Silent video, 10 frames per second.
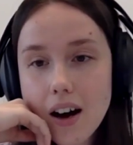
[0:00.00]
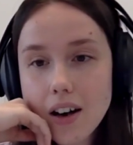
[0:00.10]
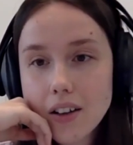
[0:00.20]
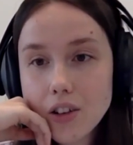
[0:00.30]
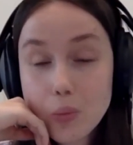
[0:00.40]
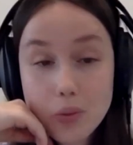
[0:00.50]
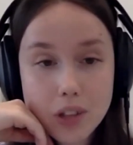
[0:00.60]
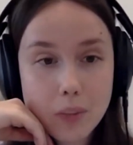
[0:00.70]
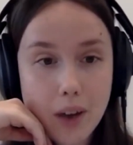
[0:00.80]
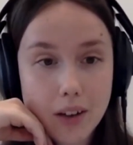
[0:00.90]
new
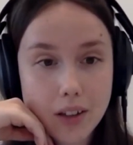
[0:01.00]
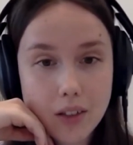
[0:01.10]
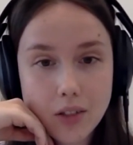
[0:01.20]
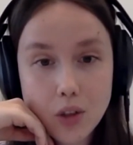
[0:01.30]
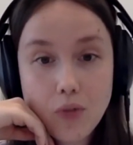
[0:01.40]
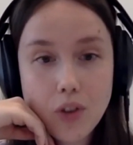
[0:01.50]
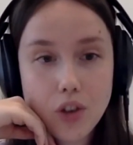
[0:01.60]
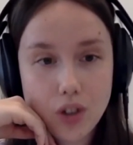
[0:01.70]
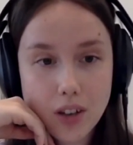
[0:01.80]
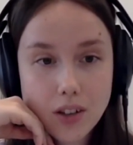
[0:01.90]
perspectives, new
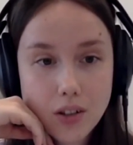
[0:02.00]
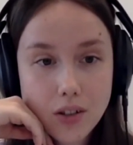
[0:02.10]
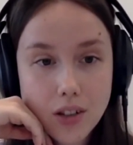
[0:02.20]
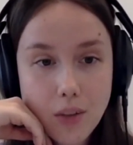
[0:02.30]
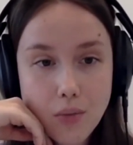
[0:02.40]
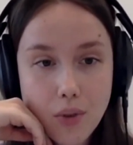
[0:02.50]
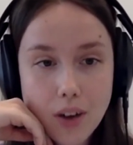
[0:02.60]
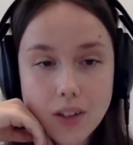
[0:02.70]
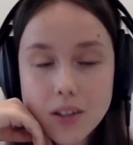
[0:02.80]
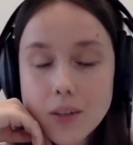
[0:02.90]
visions on some
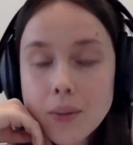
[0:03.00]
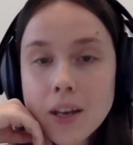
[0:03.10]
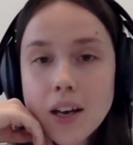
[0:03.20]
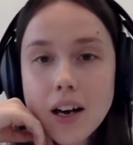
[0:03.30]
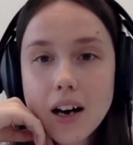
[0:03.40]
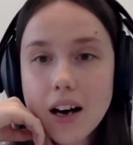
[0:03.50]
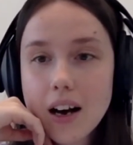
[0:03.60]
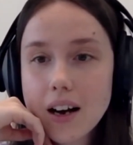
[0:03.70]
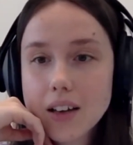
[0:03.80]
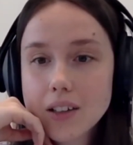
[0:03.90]
points.
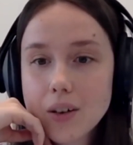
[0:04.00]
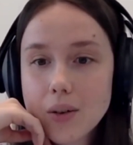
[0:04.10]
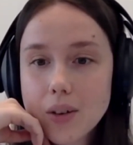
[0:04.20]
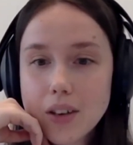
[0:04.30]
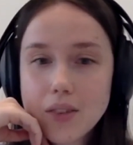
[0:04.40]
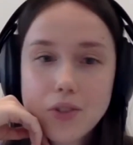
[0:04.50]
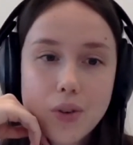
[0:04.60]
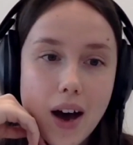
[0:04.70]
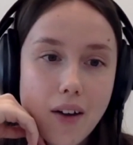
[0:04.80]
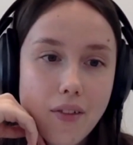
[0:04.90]
So if you
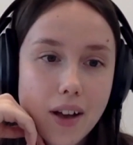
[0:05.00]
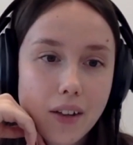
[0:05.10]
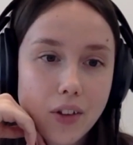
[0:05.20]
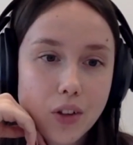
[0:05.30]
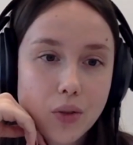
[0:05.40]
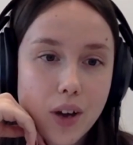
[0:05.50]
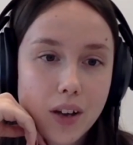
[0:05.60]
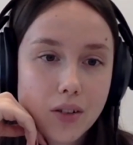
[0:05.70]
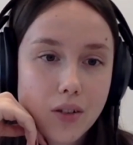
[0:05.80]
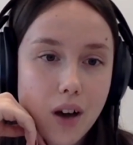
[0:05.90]
have anything to add
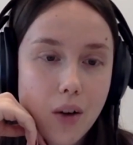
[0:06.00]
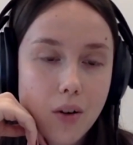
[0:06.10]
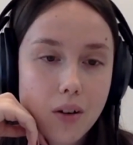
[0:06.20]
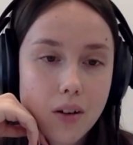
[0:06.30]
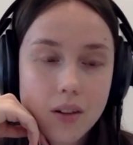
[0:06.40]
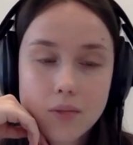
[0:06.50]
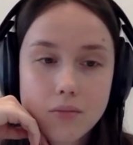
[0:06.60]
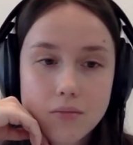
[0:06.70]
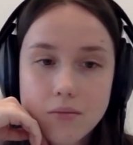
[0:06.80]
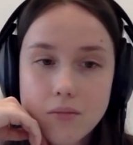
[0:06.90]
to our
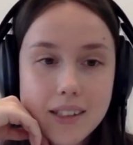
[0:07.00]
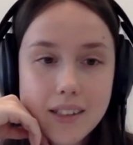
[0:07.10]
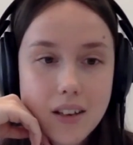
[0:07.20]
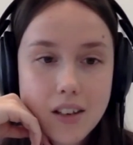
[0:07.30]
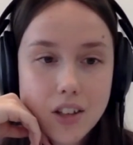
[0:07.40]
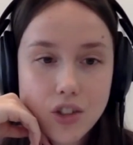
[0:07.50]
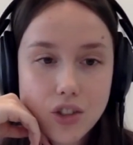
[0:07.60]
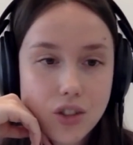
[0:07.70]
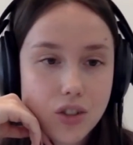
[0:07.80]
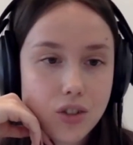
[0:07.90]
listeners,
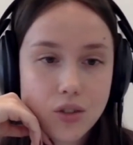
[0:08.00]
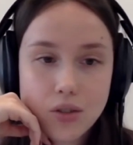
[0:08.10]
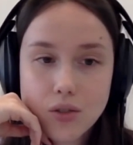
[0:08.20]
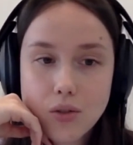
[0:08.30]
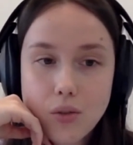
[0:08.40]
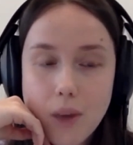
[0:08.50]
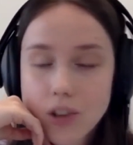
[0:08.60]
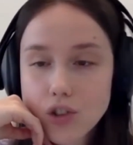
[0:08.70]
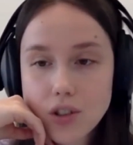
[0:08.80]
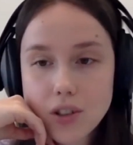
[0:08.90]
just to
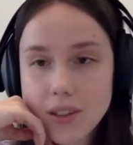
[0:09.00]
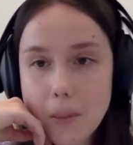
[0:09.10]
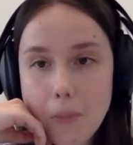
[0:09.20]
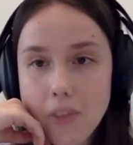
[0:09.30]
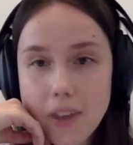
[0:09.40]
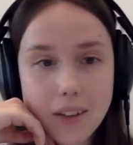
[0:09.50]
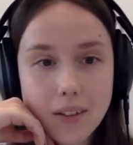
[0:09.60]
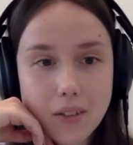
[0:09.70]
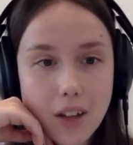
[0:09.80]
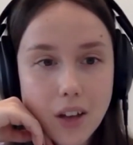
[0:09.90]
mention something
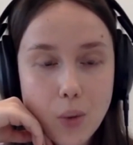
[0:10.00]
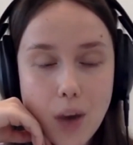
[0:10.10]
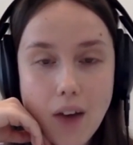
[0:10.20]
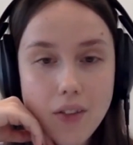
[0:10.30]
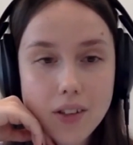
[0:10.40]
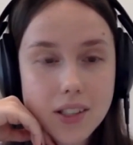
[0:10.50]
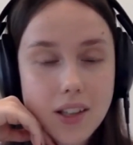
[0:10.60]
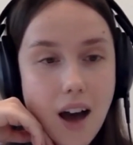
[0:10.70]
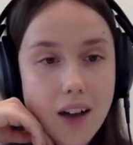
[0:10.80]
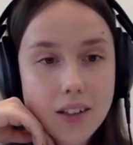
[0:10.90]
that we haven't
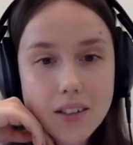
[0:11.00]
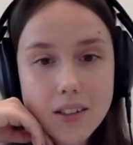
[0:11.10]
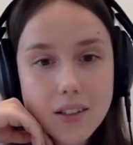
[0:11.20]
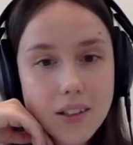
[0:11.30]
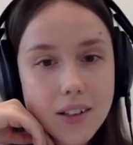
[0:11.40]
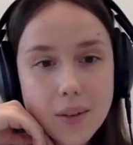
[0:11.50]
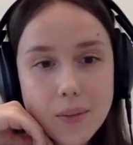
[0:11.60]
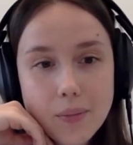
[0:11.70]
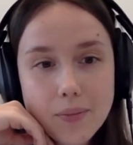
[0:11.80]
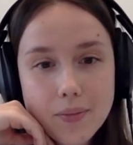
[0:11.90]
discussed.
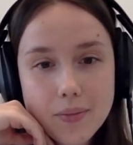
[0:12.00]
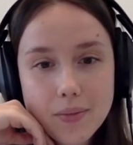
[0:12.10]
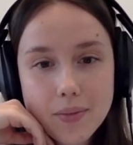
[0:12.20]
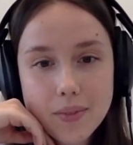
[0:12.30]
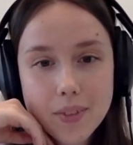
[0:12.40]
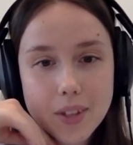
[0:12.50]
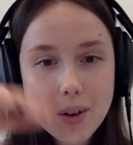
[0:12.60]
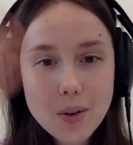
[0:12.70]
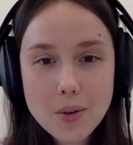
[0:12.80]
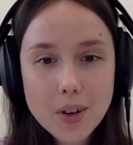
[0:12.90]
So
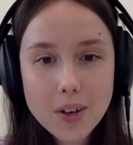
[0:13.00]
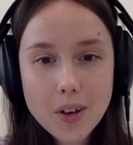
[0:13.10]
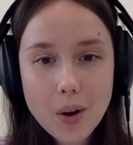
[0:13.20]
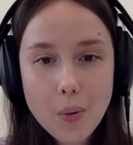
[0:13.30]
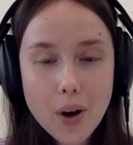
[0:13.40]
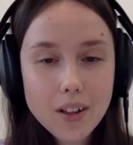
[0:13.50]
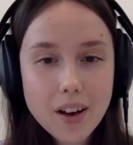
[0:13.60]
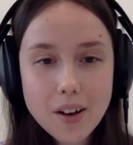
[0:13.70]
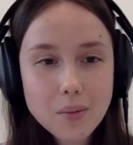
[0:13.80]
you're welcome.